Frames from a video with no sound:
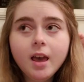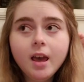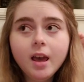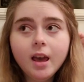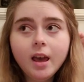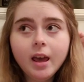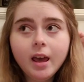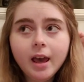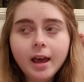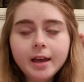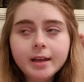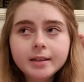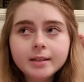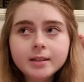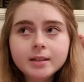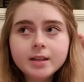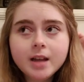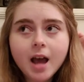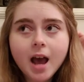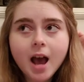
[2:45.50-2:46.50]

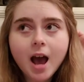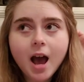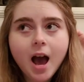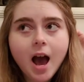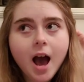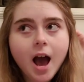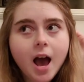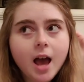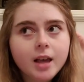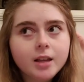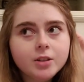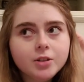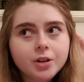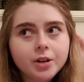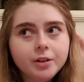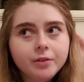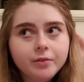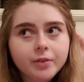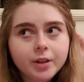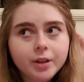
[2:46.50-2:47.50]
And I
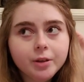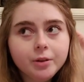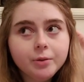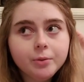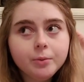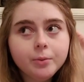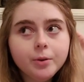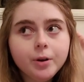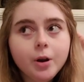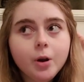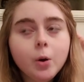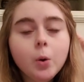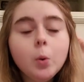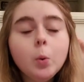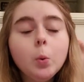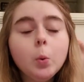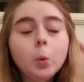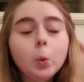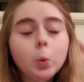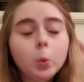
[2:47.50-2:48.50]
started feeling
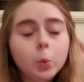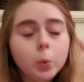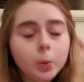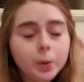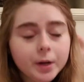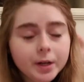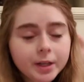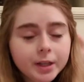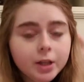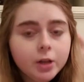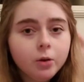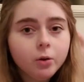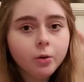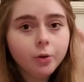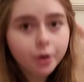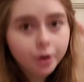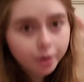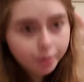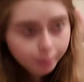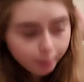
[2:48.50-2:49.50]
really
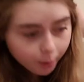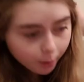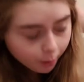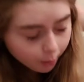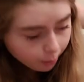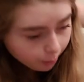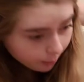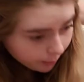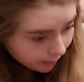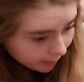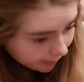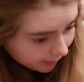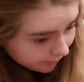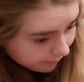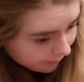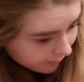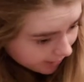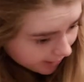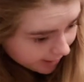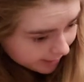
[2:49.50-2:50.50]
horrible really
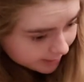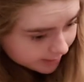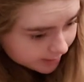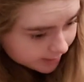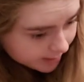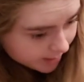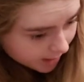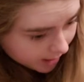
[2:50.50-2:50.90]
fast,